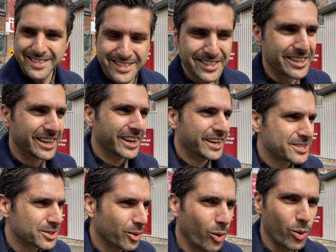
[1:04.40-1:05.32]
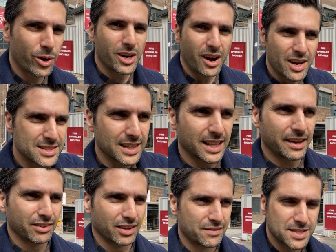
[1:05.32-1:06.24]
to organise the
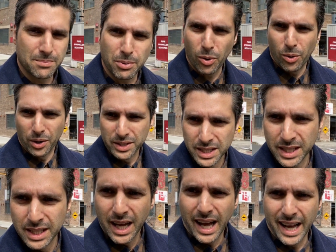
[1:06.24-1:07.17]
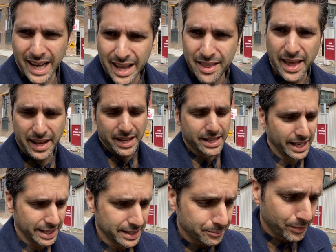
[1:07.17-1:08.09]
level of support that you
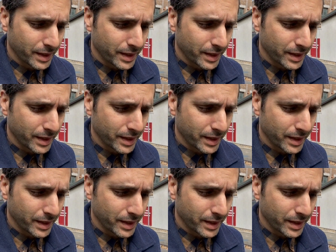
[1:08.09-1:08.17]
need.